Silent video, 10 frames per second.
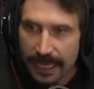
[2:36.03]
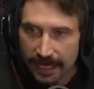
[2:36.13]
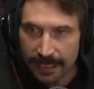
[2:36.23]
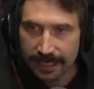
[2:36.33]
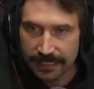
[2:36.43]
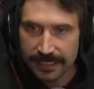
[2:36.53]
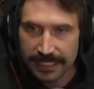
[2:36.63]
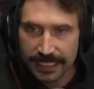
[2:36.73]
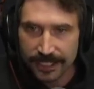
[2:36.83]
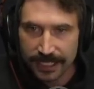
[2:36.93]
Uh, then
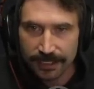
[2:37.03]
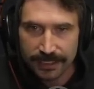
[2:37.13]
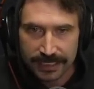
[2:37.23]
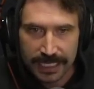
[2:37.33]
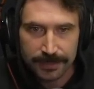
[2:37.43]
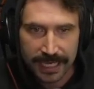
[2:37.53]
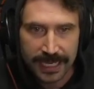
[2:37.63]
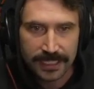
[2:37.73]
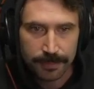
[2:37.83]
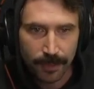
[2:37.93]
the engineer on the team
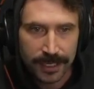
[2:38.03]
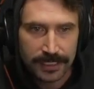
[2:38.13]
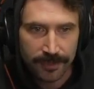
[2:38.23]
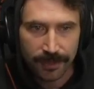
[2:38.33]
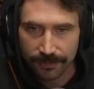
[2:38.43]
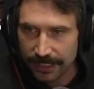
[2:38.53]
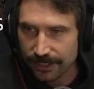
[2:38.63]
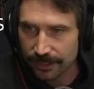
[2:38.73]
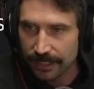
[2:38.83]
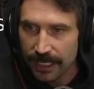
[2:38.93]
takes the point of the
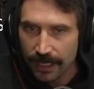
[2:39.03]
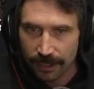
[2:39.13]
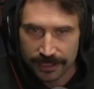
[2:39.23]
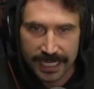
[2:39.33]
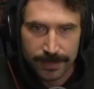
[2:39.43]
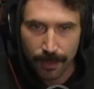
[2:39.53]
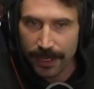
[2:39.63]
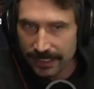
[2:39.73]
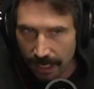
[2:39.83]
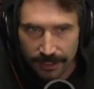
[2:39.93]
feature, or takes
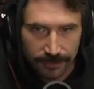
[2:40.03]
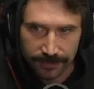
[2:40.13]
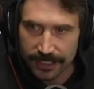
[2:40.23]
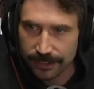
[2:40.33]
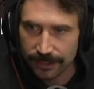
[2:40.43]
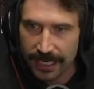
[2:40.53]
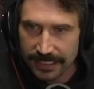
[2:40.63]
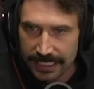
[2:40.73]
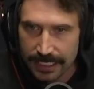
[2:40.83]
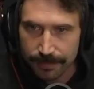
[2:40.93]
point on the feature,
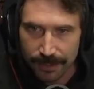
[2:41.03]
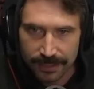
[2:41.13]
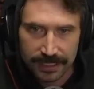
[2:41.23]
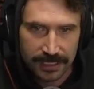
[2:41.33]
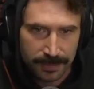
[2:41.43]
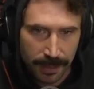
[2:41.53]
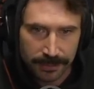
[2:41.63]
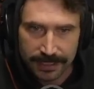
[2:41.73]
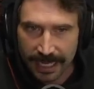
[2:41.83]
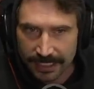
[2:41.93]
and decomposes it into
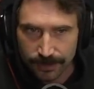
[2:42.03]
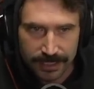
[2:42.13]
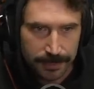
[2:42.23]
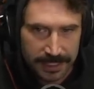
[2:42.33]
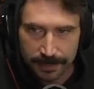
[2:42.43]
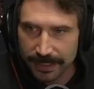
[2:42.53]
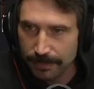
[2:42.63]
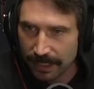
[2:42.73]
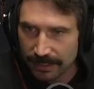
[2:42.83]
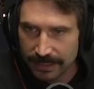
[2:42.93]
smaller tasks, which can be split
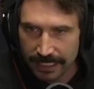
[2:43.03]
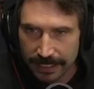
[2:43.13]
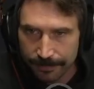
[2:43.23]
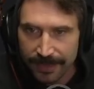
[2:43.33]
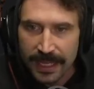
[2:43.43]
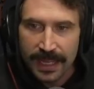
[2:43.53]
among the team.